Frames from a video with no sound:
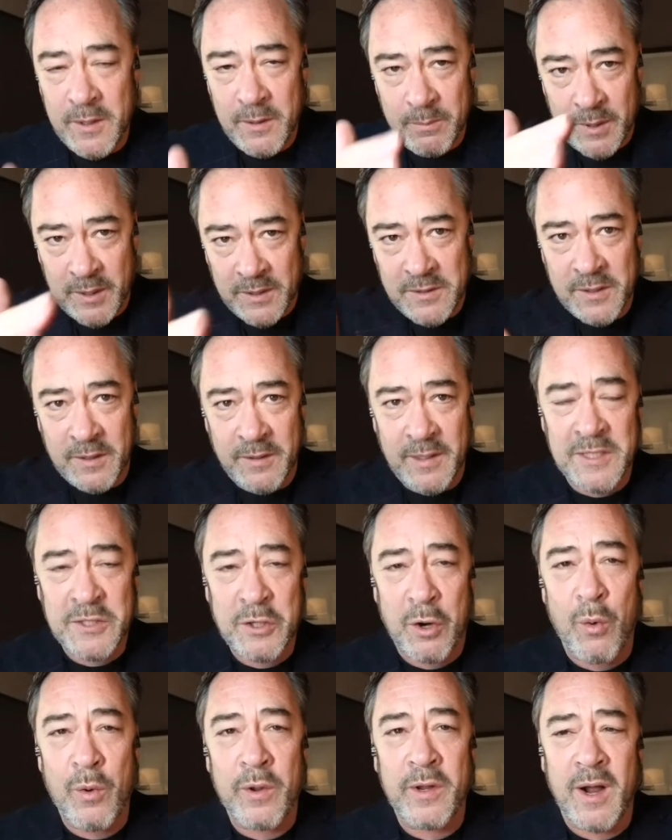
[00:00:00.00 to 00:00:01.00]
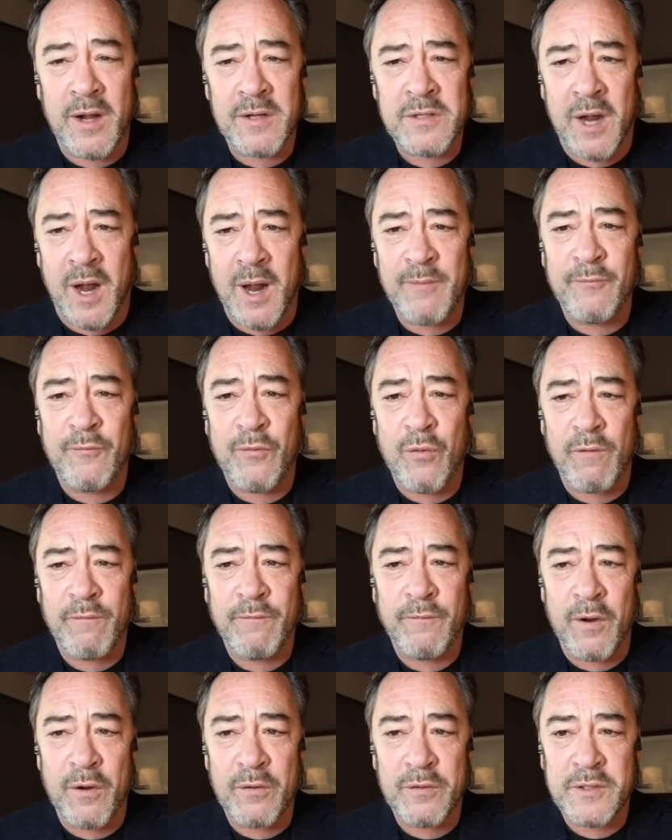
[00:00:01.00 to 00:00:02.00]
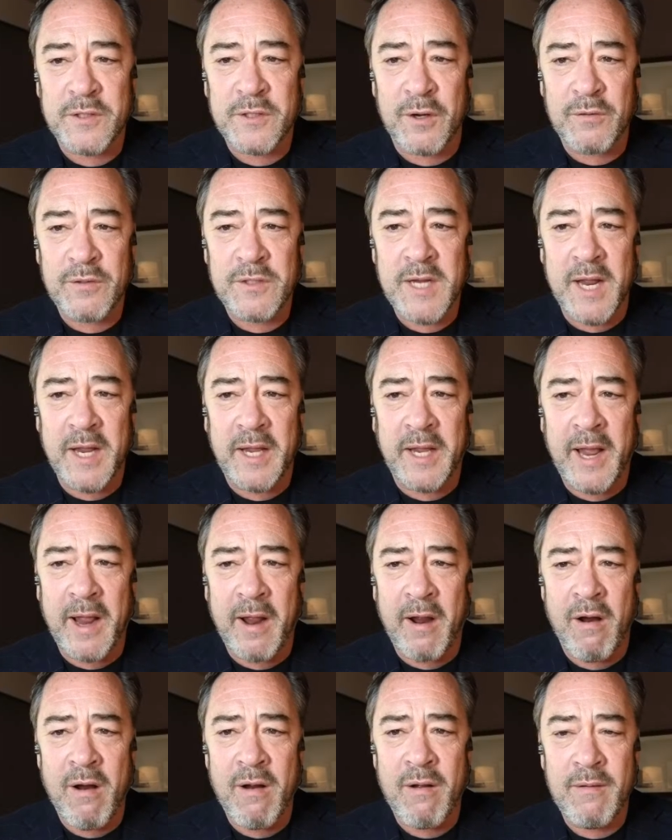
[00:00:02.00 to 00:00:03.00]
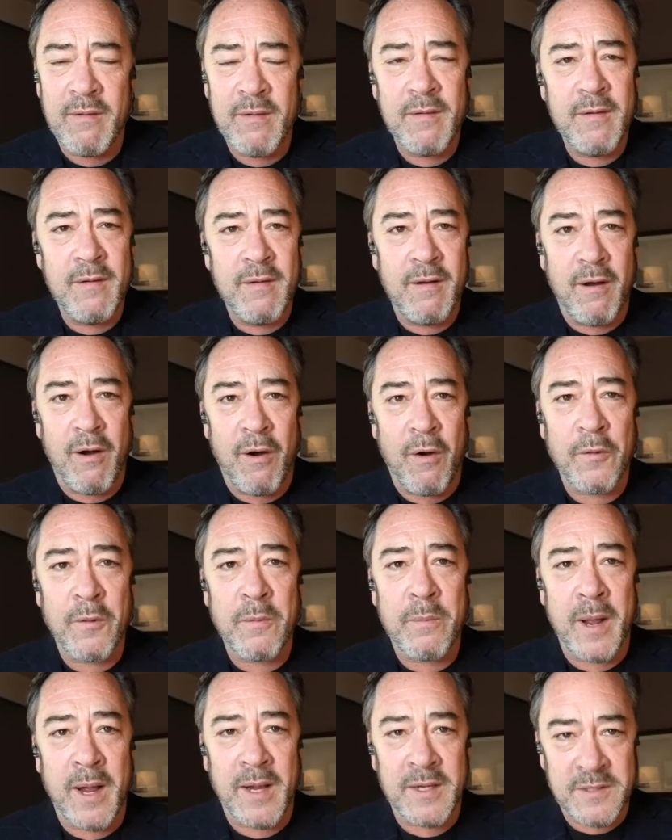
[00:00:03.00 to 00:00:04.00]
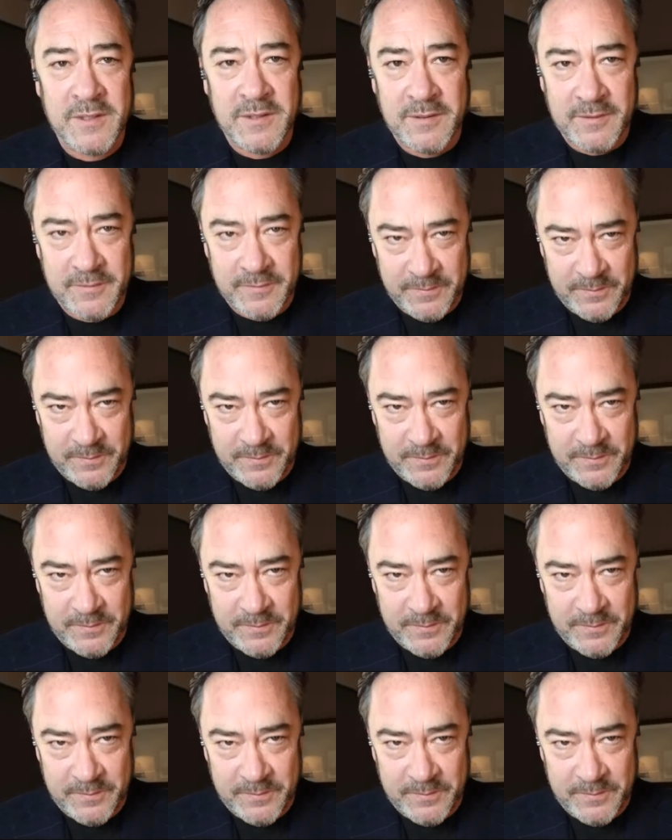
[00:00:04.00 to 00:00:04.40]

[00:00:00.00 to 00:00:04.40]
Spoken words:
But that's all we got time for, folks. So take care. All the best.